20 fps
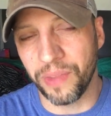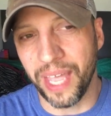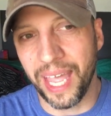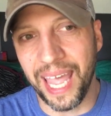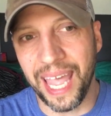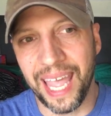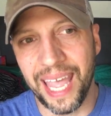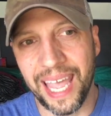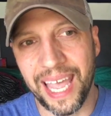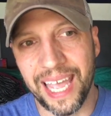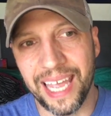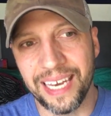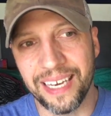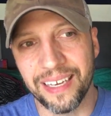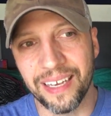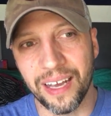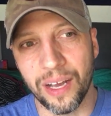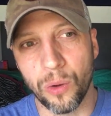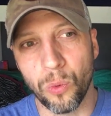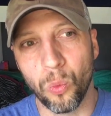
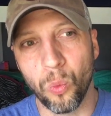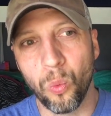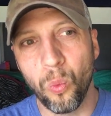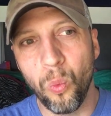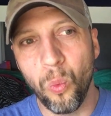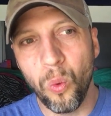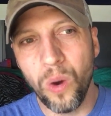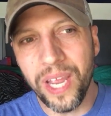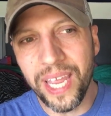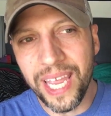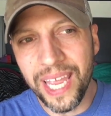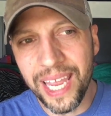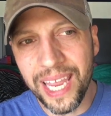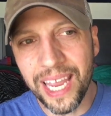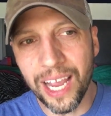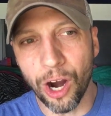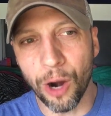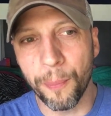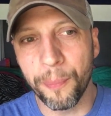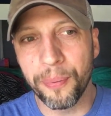and
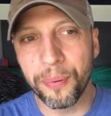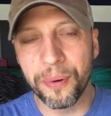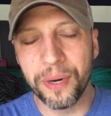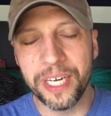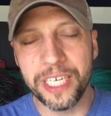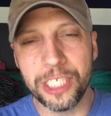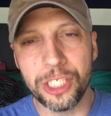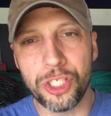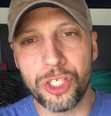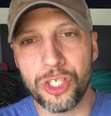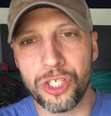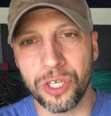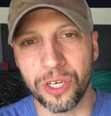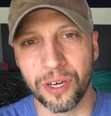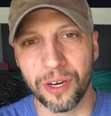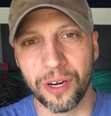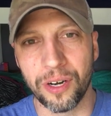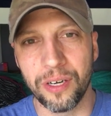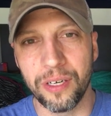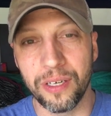we are pretty
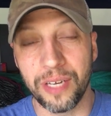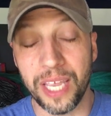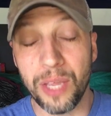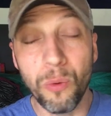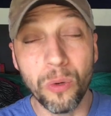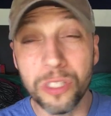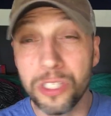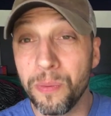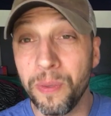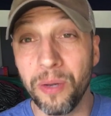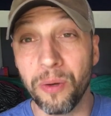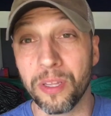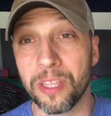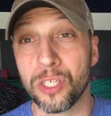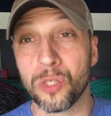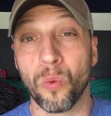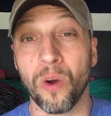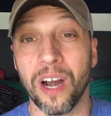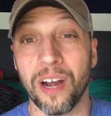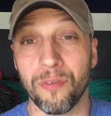sure he wants to be with
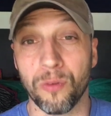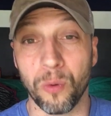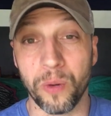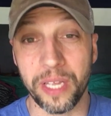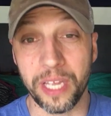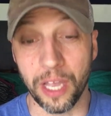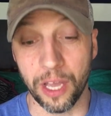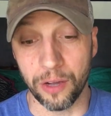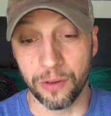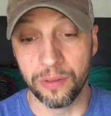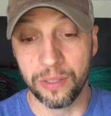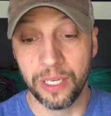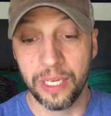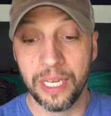us wherever we go.